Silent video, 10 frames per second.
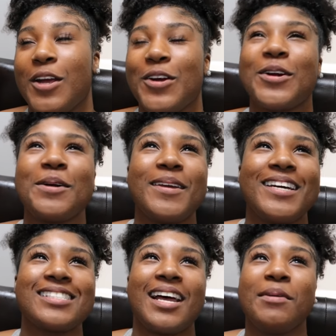Girl,
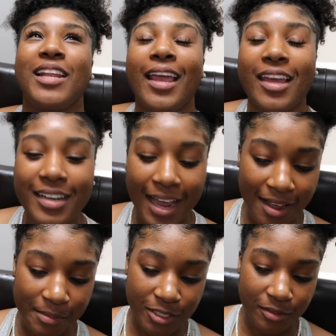because I be liking
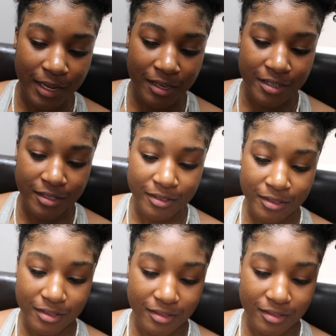diamonds on my nails.